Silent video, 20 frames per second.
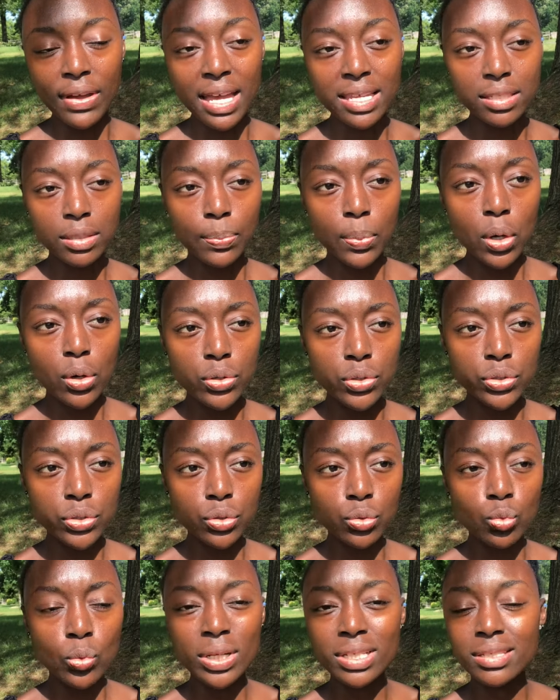as opposed
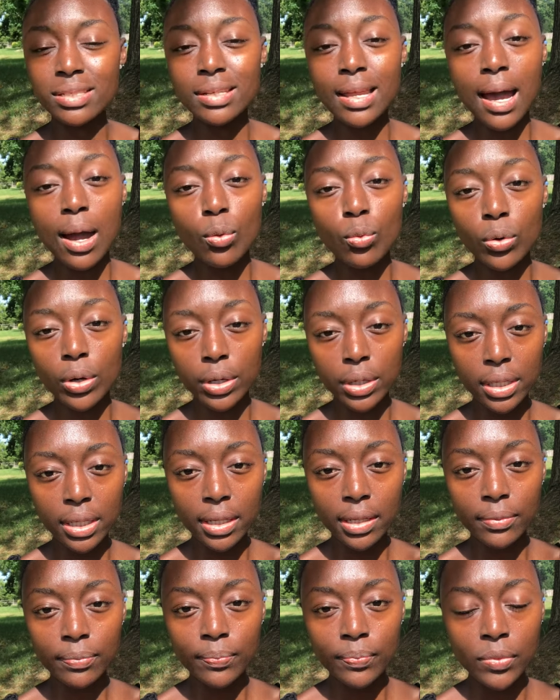to what's not
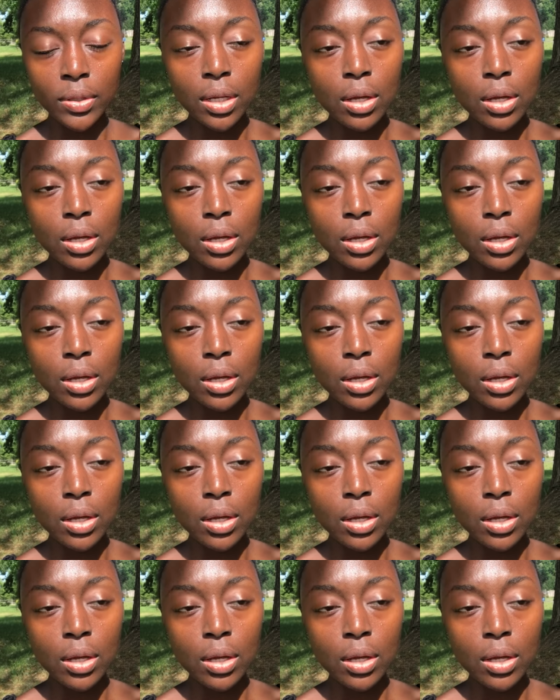working.